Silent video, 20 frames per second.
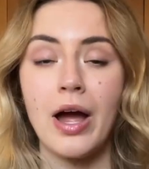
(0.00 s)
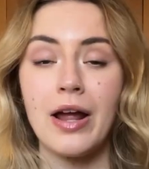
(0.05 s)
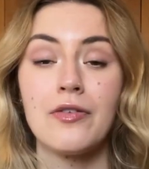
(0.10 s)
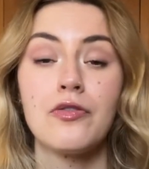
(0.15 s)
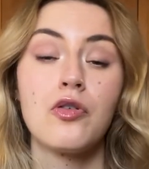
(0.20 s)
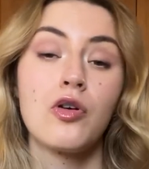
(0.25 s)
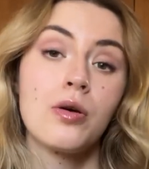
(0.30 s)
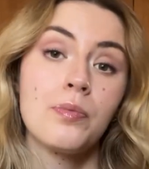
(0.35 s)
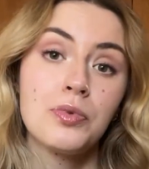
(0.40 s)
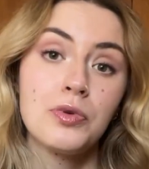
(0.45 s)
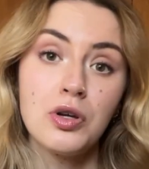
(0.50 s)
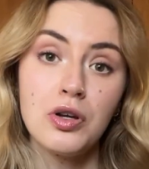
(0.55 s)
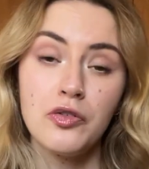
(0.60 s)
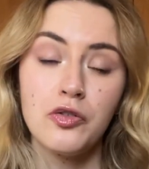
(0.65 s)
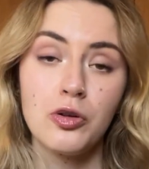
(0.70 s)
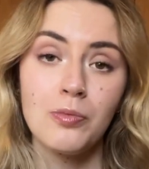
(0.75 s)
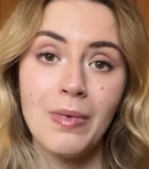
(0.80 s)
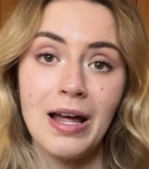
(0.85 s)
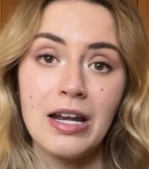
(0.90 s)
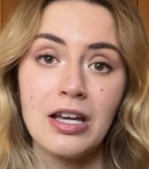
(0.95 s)
And for a beautiful
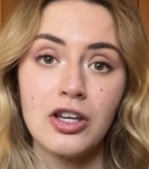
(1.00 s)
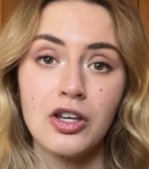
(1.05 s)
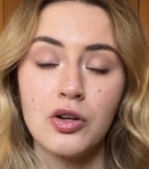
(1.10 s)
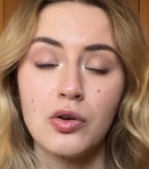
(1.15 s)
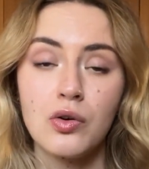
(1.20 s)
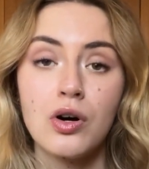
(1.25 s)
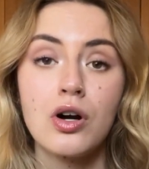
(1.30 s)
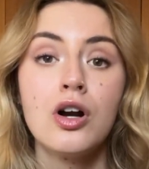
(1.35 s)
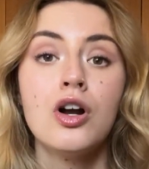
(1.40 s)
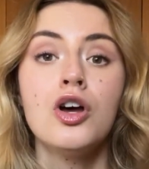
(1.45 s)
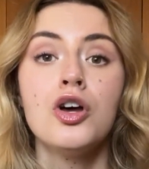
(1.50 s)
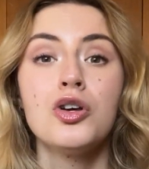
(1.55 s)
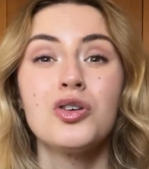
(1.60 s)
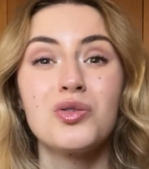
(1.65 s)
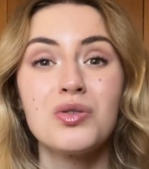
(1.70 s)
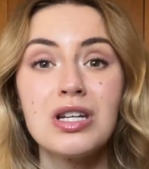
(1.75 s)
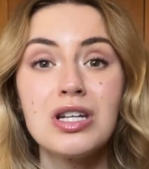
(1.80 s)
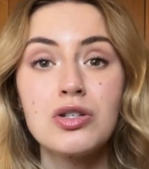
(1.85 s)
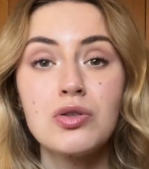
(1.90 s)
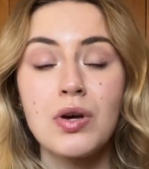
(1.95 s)
manicure, you
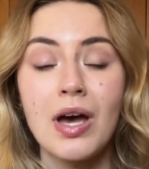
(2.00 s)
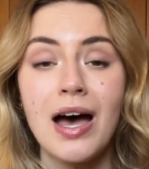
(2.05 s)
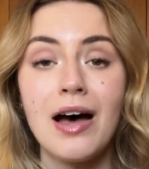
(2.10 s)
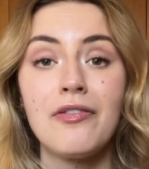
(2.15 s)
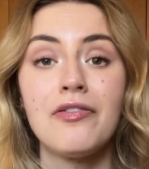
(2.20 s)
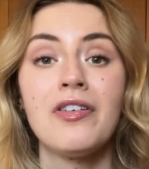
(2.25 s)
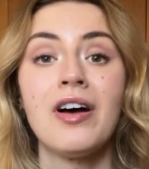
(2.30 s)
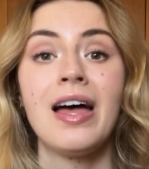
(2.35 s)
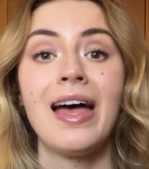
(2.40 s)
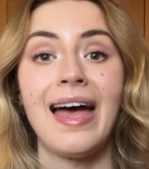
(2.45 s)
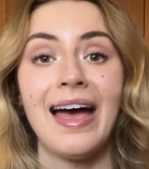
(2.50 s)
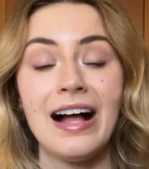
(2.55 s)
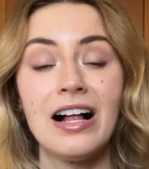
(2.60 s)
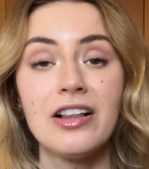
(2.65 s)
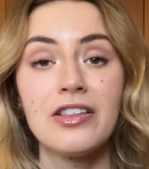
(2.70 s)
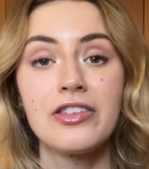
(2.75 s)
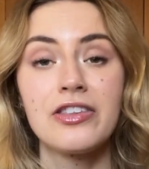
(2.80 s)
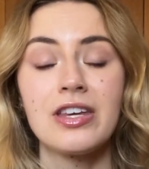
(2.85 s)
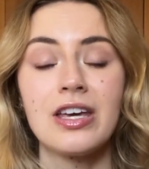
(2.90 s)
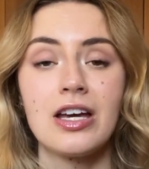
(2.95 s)
need to have
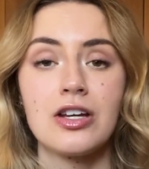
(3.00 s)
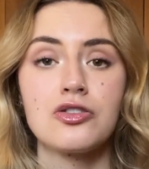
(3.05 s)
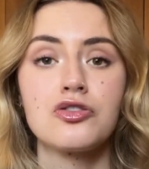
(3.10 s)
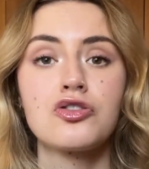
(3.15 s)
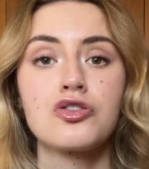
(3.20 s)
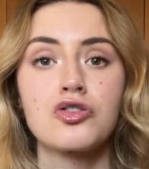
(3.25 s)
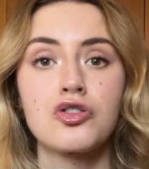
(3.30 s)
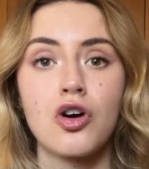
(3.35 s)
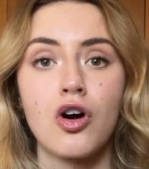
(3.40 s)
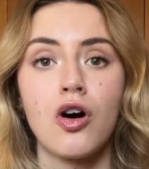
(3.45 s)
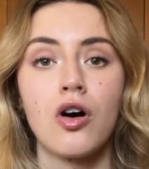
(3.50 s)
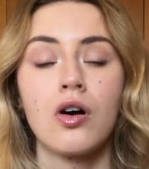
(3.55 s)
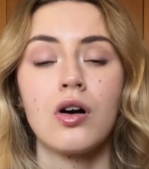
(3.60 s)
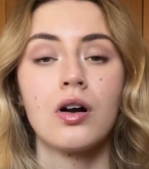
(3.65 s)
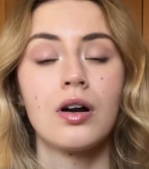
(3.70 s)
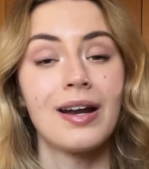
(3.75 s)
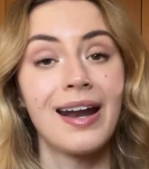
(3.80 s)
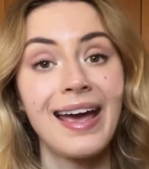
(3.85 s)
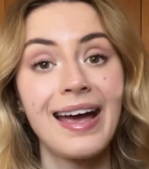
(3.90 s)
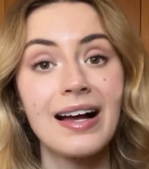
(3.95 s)
healthy and strong
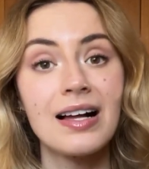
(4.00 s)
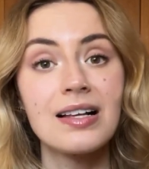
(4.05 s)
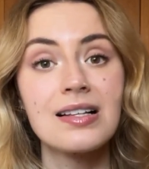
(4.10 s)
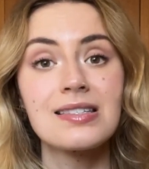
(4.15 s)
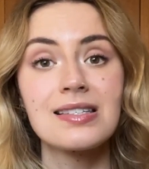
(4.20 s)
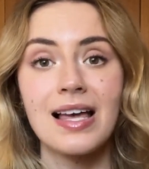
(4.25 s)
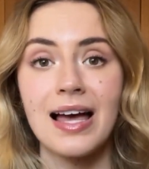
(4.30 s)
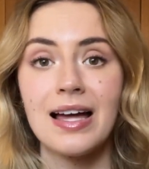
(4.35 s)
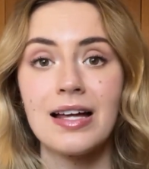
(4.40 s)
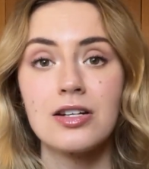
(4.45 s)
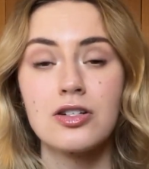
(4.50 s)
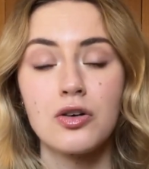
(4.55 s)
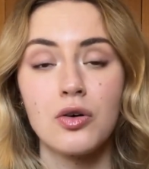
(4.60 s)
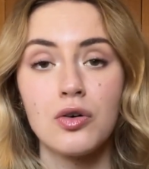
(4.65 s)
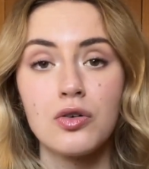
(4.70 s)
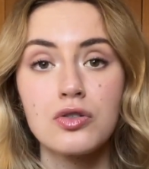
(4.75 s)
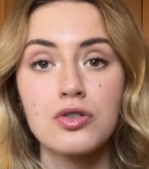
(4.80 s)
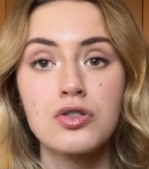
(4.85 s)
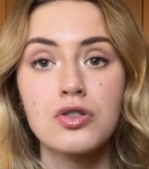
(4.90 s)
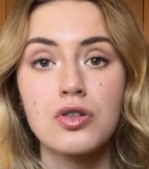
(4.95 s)
nails and
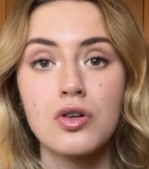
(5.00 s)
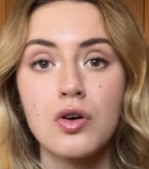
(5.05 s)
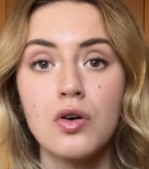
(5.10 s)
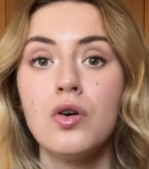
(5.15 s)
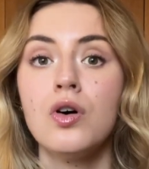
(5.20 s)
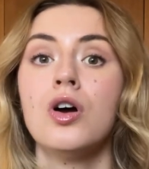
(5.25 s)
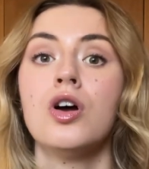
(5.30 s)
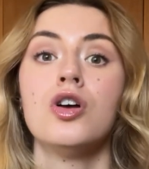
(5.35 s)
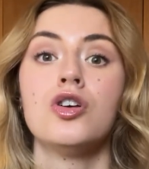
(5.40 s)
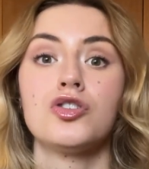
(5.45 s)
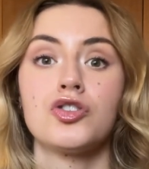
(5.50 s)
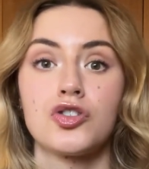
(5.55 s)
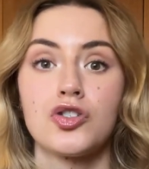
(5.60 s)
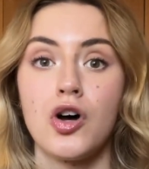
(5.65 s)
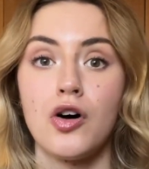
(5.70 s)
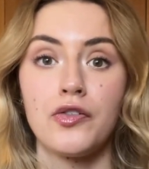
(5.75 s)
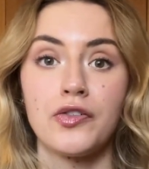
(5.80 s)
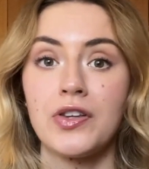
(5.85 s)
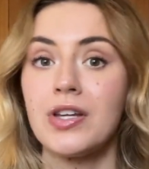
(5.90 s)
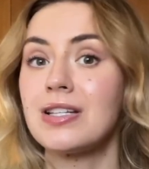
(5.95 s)
also
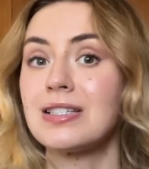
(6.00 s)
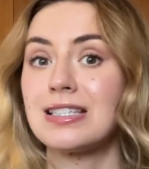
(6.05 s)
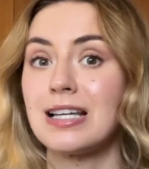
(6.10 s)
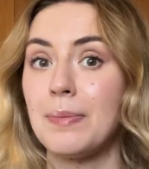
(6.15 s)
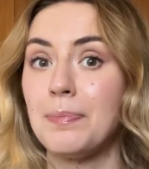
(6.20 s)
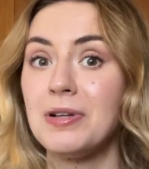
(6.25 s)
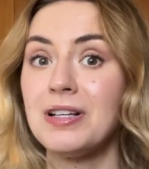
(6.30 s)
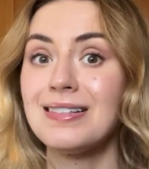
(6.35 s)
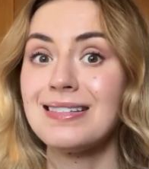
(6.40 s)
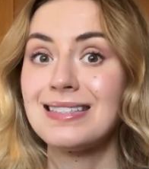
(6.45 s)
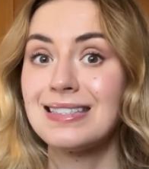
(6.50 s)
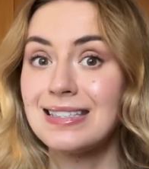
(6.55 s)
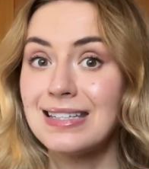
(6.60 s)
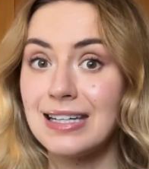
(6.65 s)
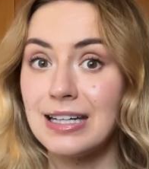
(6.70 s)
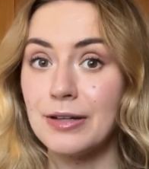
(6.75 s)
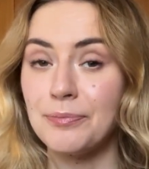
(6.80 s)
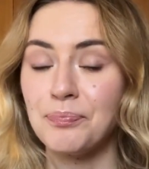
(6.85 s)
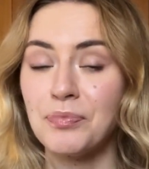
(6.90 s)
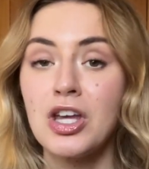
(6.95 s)
soft and supple
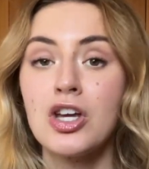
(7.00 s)
skin.